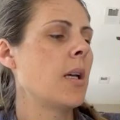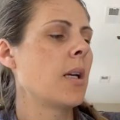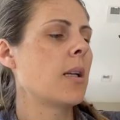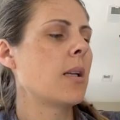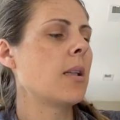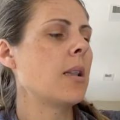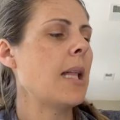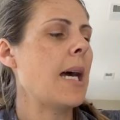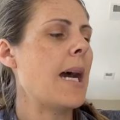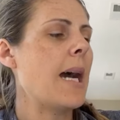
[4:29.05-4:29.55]

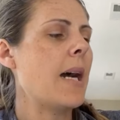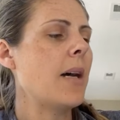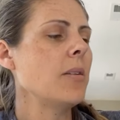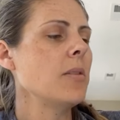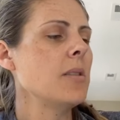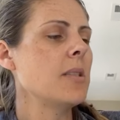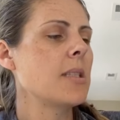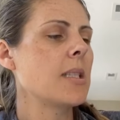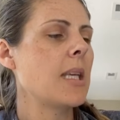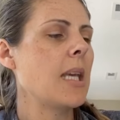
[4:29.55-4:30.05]

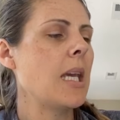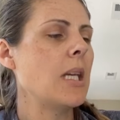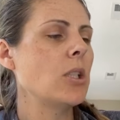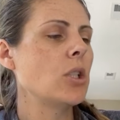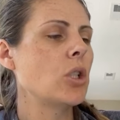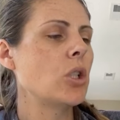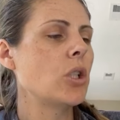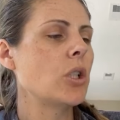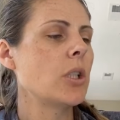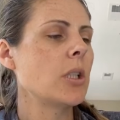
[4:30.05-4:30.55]
Clouds can
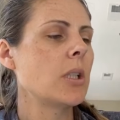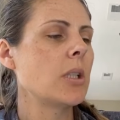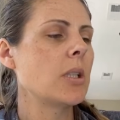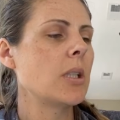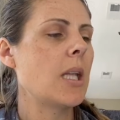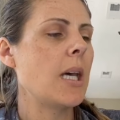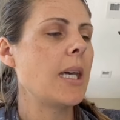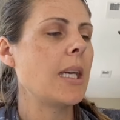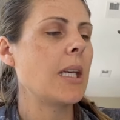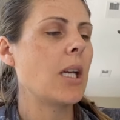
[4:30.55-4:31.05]
look
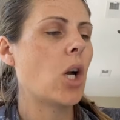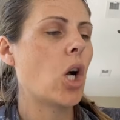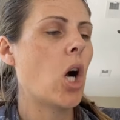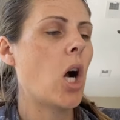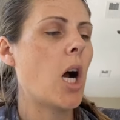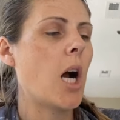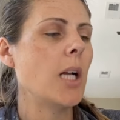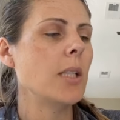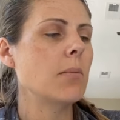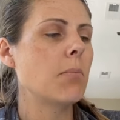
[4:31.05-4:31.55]
like
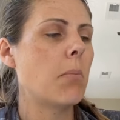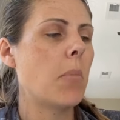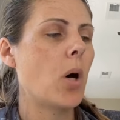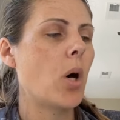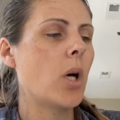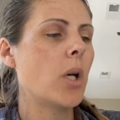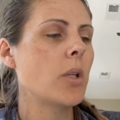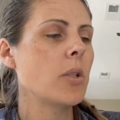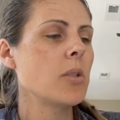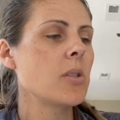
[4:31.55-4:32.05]
cotton
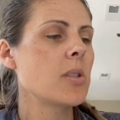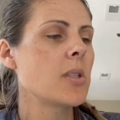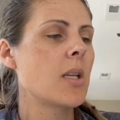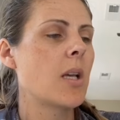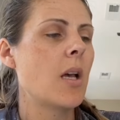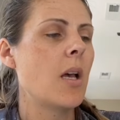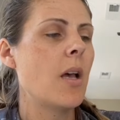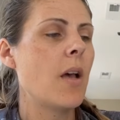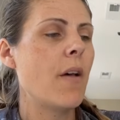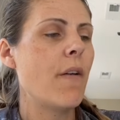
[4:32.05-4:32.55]
balls,
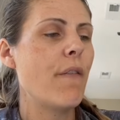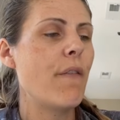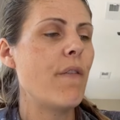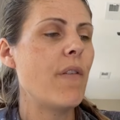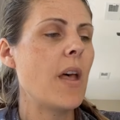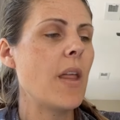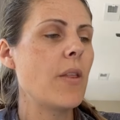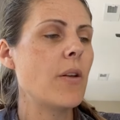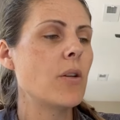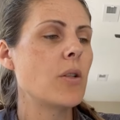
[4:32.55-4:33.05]

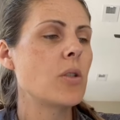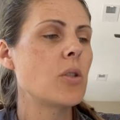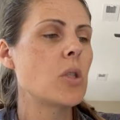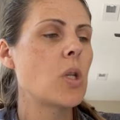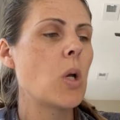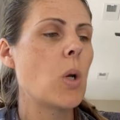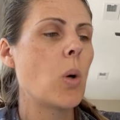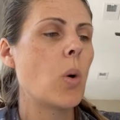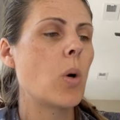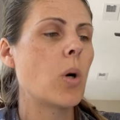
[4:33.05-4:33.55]
feathers,
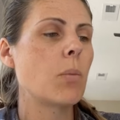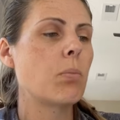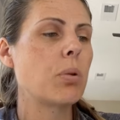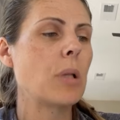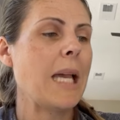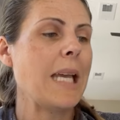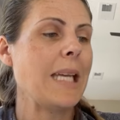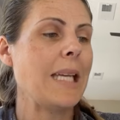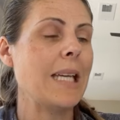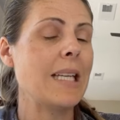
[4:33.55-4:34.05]
or
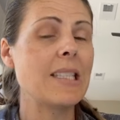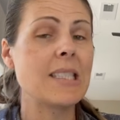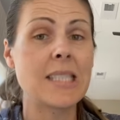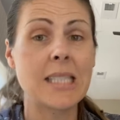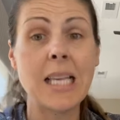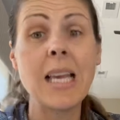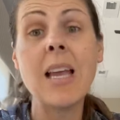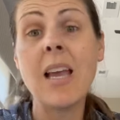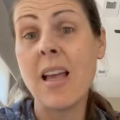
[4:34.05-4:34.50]
blankets.